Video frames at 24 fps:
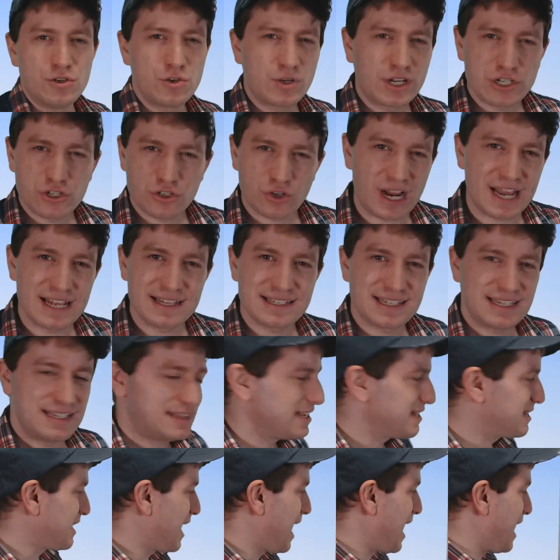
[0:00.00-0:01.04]
could translate
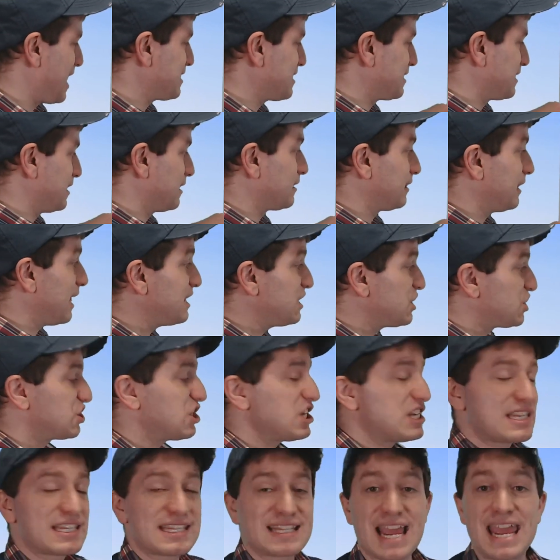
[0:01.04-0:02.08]
this as, let's
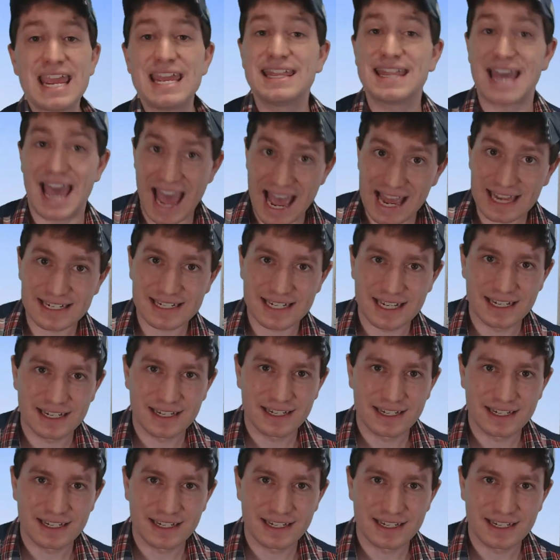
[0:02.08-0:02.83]
just say that,